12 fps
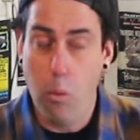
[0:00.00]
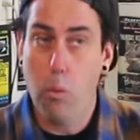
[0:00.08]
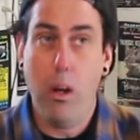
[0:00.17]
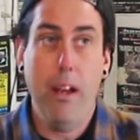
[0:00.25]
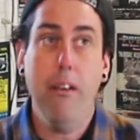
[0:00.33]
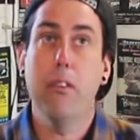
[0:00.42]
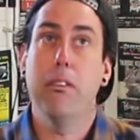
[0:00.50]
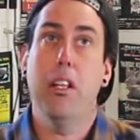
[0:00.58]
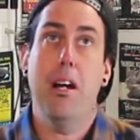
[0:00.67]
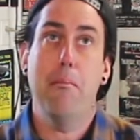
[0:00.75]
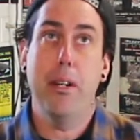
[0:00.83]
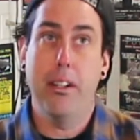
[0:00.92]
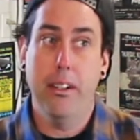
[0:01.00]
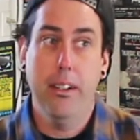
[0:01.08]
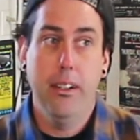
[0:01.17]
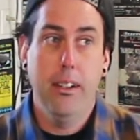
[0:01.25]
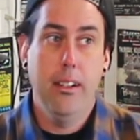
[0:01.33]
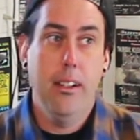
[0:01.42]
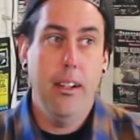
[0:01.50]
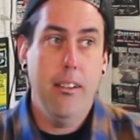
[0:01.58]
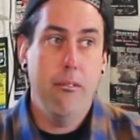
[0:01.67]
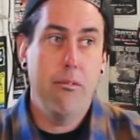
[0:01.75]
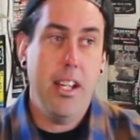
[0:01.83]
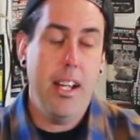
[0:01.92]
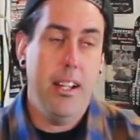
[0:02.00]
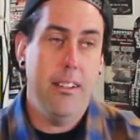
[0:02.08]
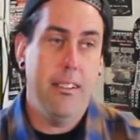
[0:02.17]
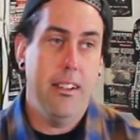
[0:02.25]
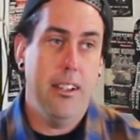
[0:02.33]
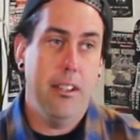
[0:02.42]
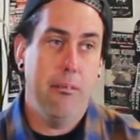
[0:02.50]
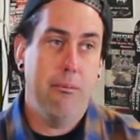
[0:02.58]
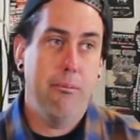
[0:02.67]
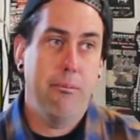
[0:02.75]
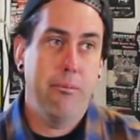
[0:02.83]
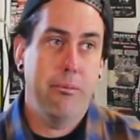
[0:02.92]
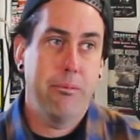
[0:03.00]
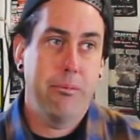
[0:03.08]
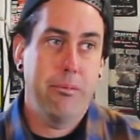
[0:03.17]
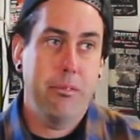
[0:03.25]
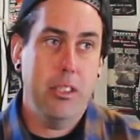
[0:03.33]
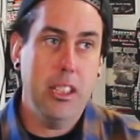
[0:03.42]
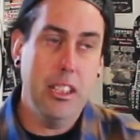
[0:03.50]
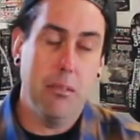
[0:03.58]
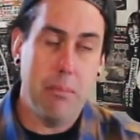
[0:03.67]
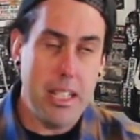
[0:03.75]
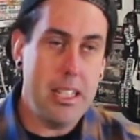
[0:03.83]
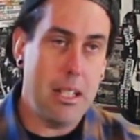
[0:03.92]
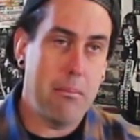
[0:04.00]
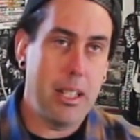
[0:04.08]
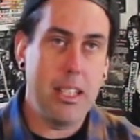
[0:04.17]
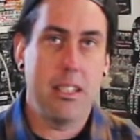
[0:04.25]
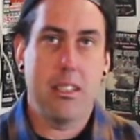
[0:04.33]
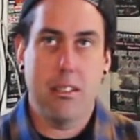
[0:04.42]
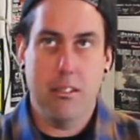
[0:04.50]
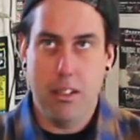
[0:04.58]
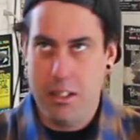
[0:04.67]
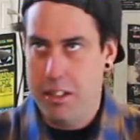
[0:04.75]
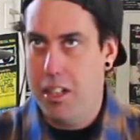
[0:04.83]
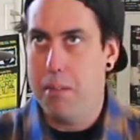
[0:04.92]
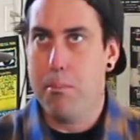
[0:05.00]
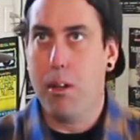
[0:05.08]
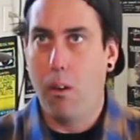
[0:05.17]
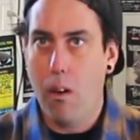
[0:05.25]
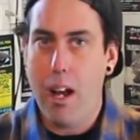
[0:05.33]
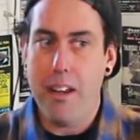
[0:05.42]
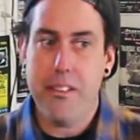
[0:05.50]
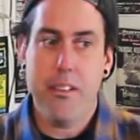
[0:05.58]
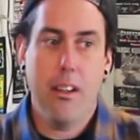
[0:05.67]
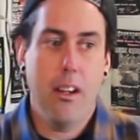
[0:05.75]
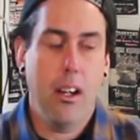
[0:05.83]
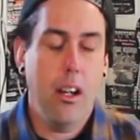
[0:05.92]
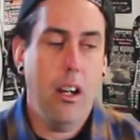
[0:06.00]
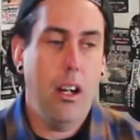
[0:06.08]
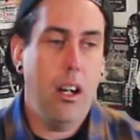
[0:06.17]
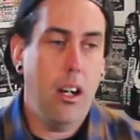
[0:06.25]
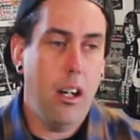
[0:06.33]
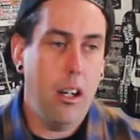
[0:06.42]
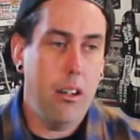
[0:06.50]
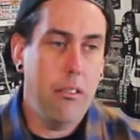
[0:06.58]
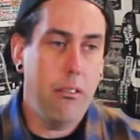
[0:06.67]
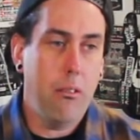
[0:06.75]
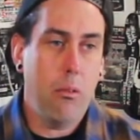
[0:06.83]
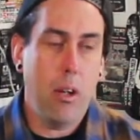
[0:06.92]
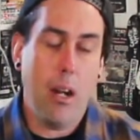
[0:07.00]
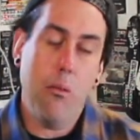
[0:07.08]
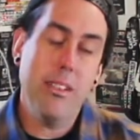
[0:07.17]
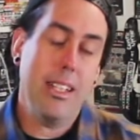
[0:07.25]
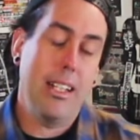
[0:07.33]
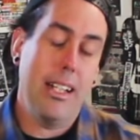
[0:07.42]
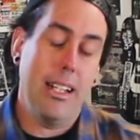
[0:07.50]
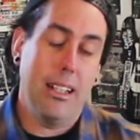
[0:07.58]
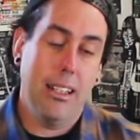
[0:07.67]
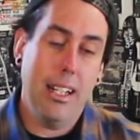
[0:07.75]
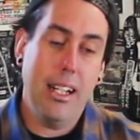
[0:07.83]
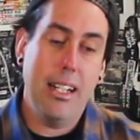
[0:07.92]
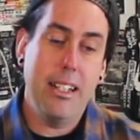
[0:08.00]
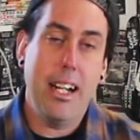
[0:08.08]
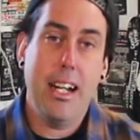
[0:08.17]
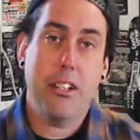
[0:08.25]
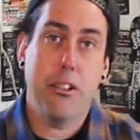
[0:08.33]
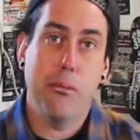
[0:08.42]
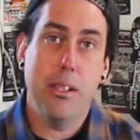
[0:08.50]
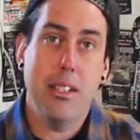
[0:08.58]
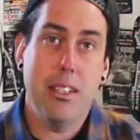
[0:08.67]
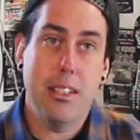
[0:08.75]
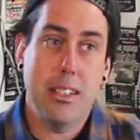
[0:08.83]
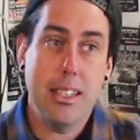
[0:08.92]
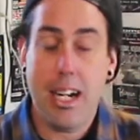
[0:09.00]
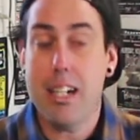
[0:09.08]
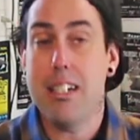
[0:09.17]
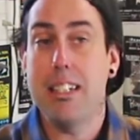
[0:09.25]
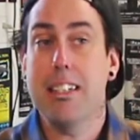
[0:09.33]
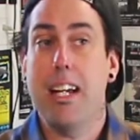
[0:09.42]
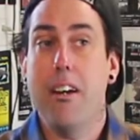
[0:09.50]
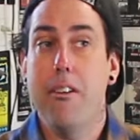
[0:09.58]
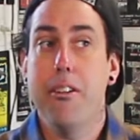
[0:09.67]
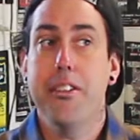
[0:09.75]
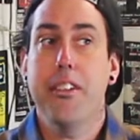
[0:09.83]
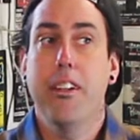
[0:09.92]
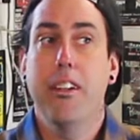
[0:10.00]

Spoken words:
hell of a lot better. And in the meantime, because this is going to progress, when I went to get it aligned, I actually went to tire discounters.